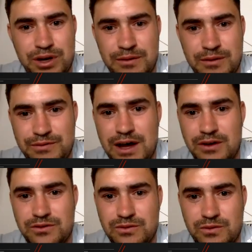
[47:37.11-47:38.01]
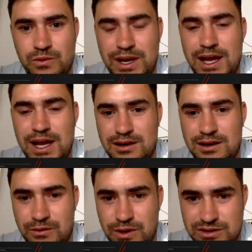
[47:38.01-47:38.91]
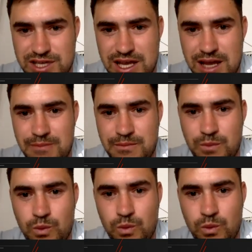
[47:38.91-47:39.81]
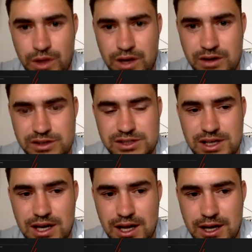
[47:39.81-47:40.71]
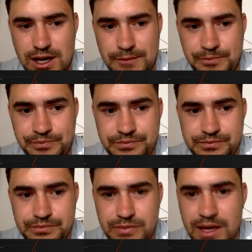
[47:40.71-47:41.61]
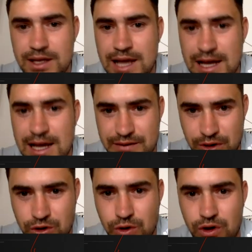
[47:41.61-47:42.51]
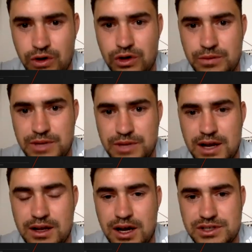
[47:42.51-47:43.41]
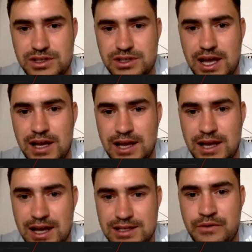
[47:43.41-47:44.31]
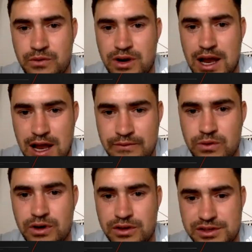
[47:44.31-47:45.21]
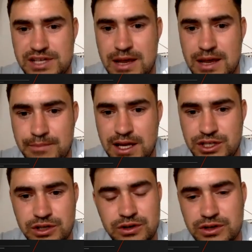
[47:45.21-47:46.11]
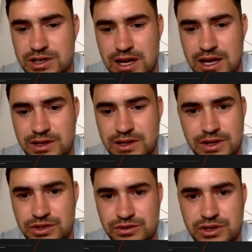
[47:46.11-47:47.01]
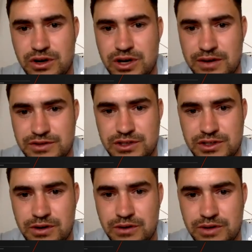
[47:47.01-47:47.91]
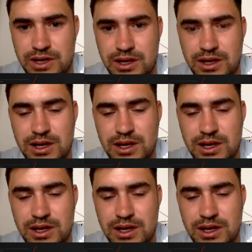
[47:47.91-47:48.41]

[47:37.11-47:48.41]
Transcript: But it felt we needed a real team within us, and you had to have a core group there constantly, and you had to have everyone on the same page. You couldn't have individuals going off to do their own thing.